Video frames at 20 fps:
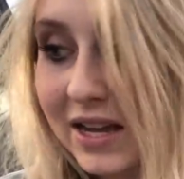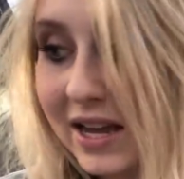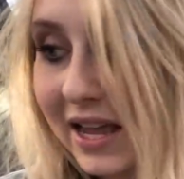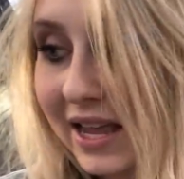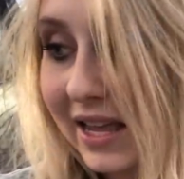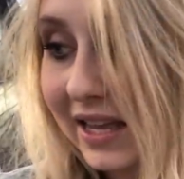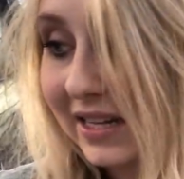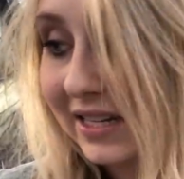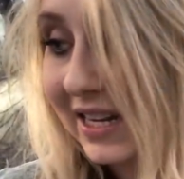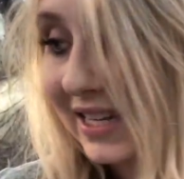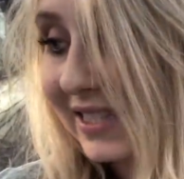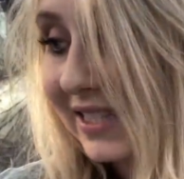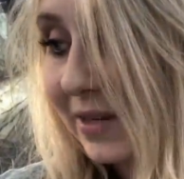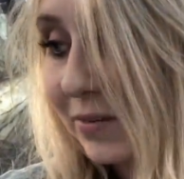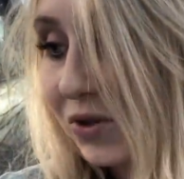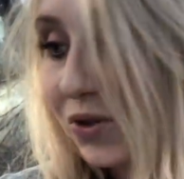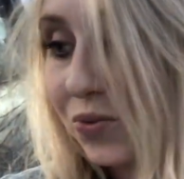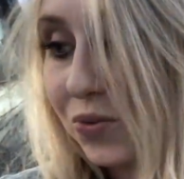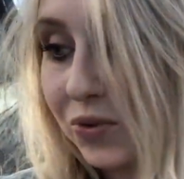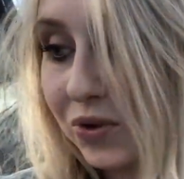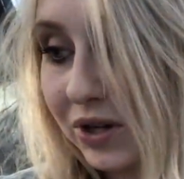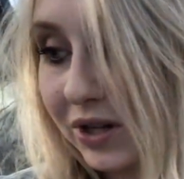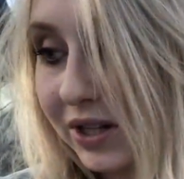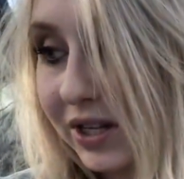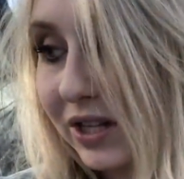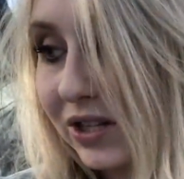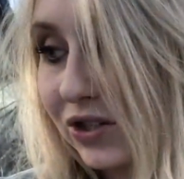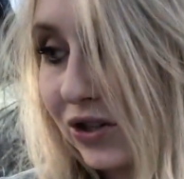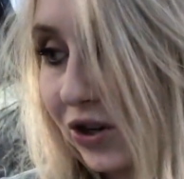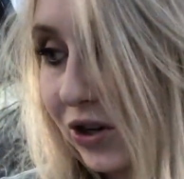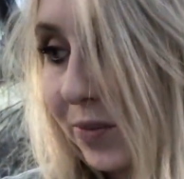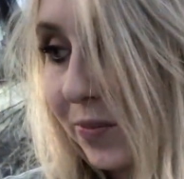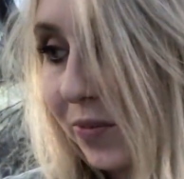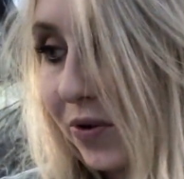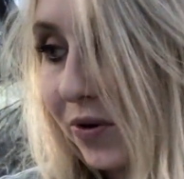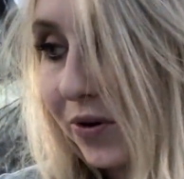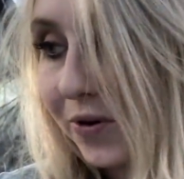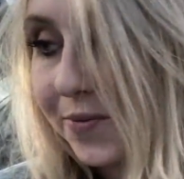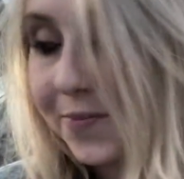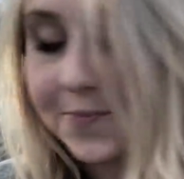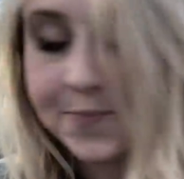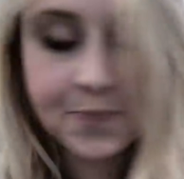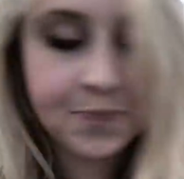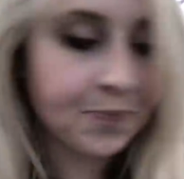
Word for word: And it seems really durable,